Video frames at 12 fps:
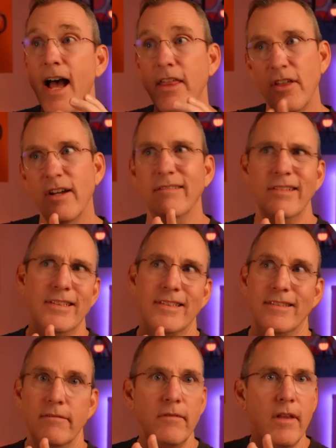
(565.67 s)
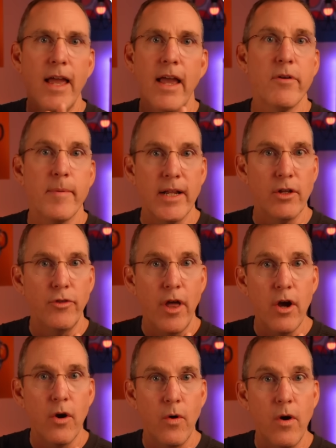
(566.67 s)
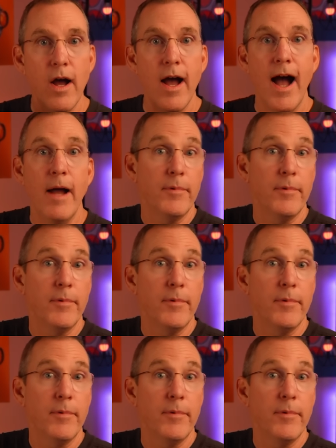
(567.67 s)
I thought this everybody will know